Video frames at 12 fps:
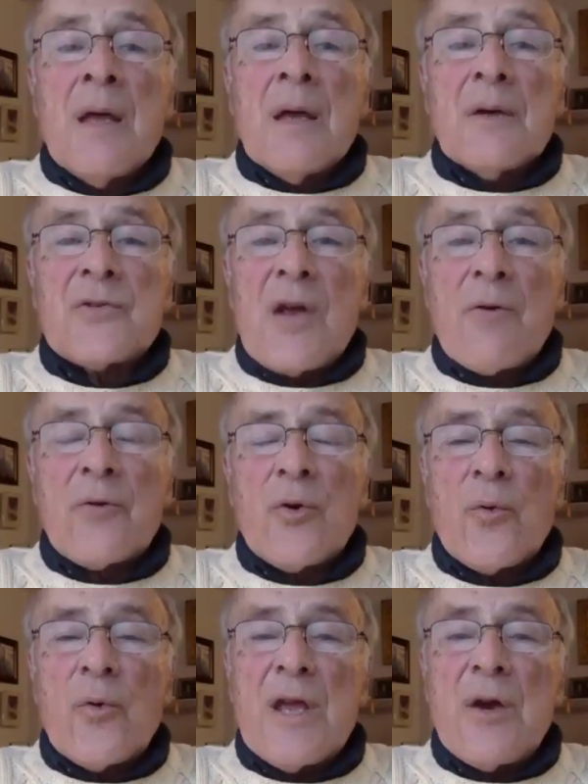South
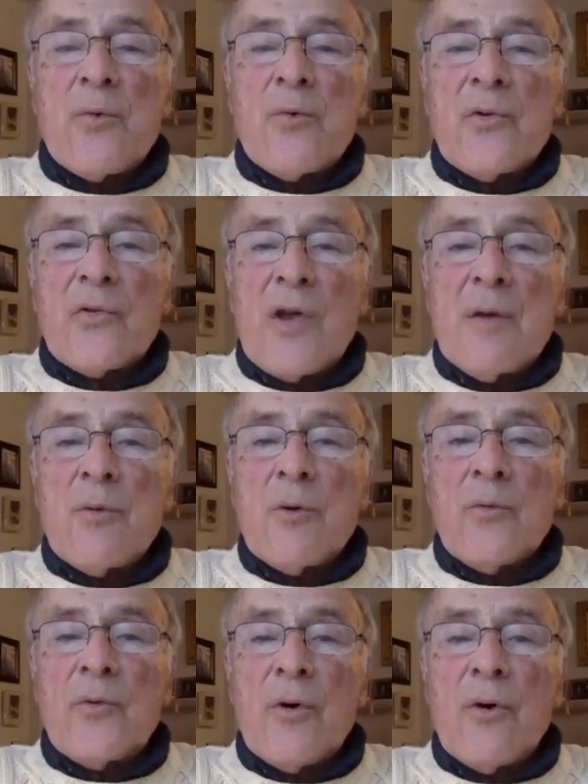Korea was able
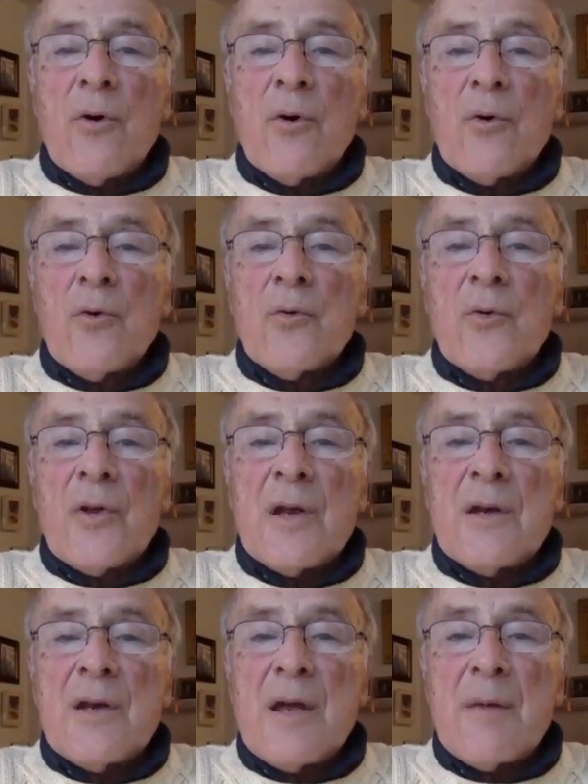to hold
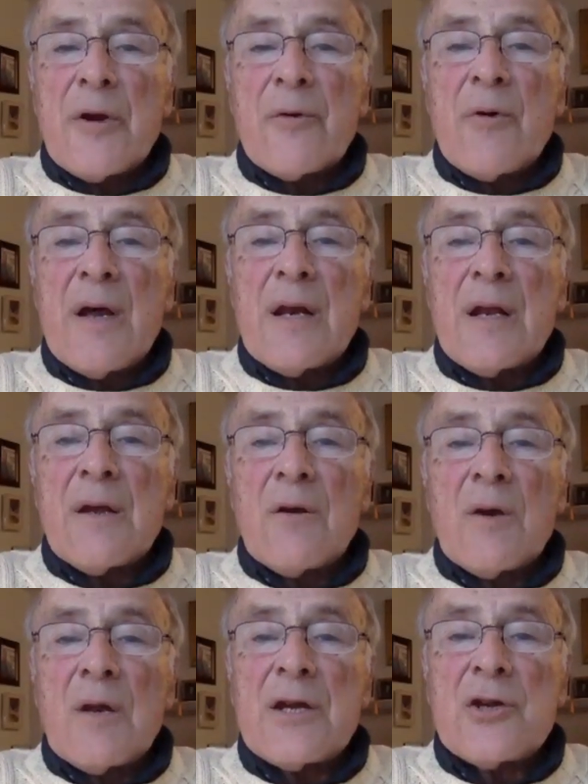a democratic
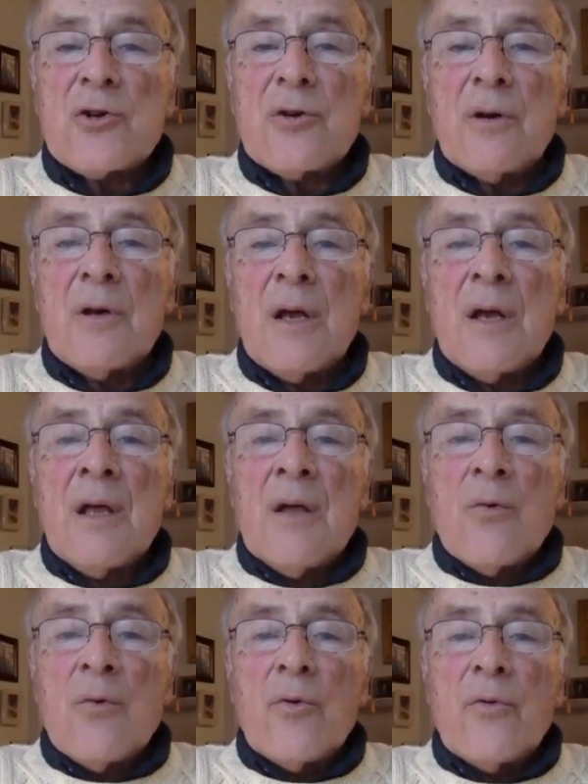election
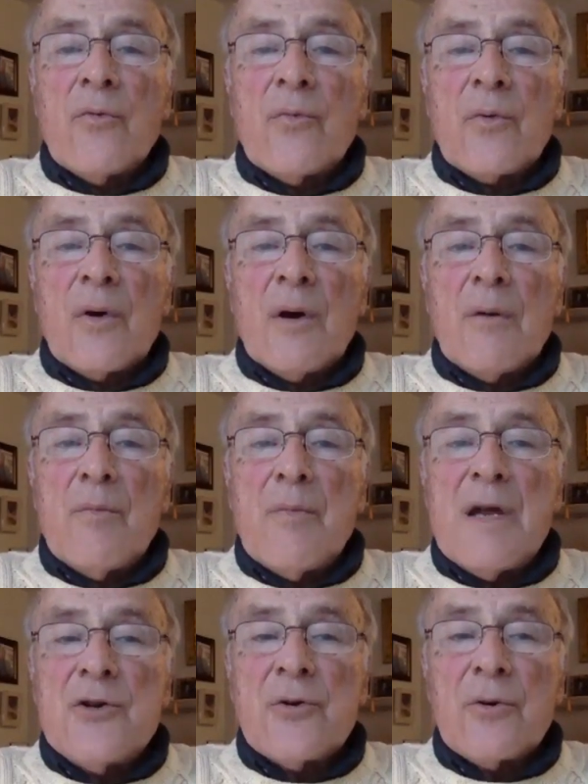with uh,
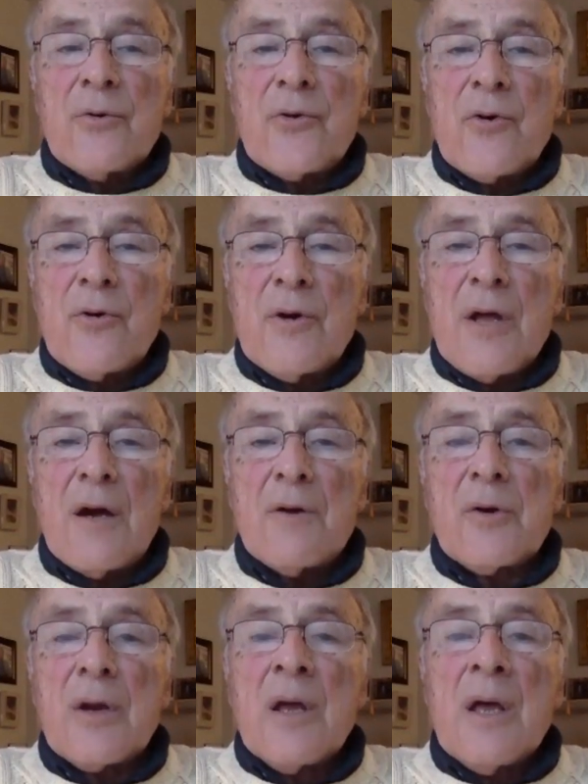major turnout
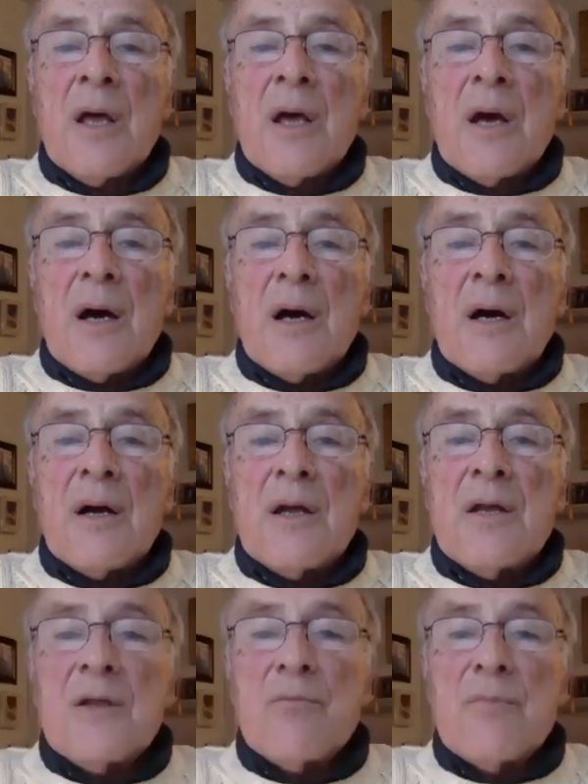uh,
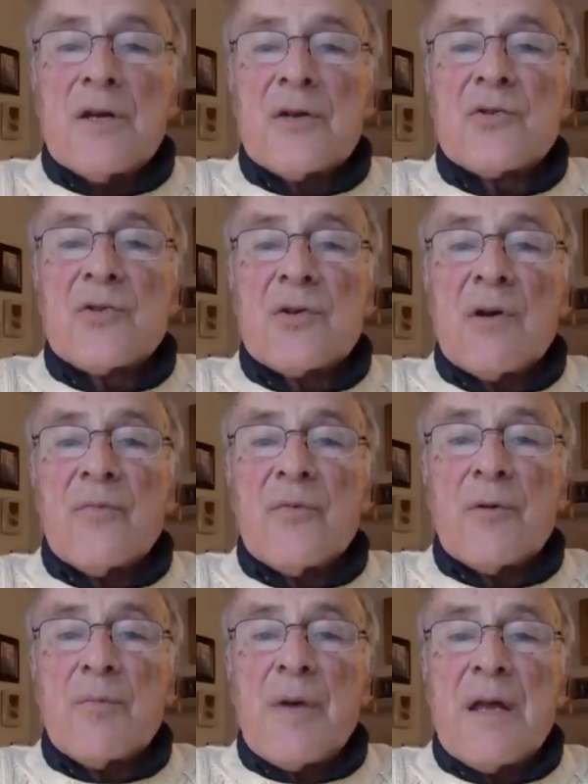in the midst of
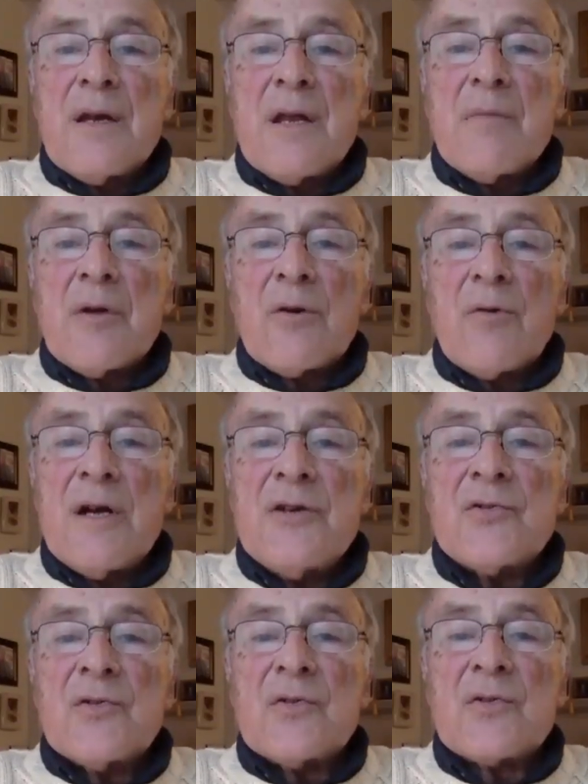the pandemic
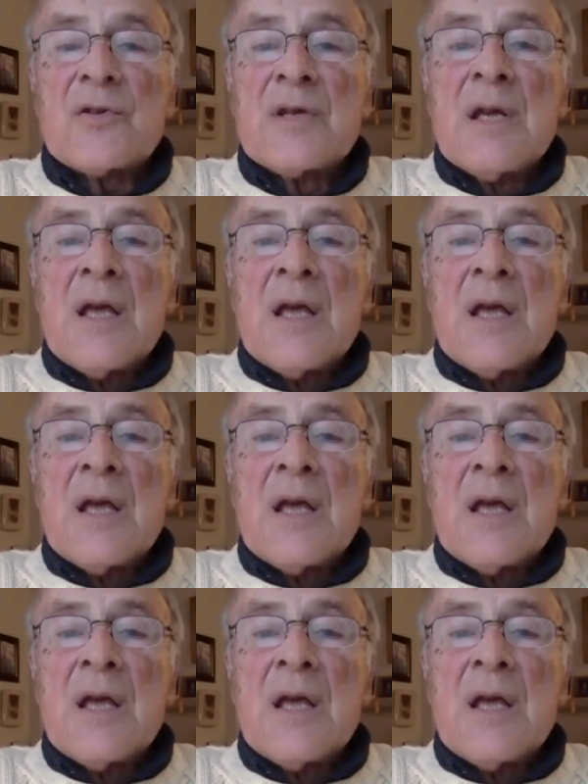crisis.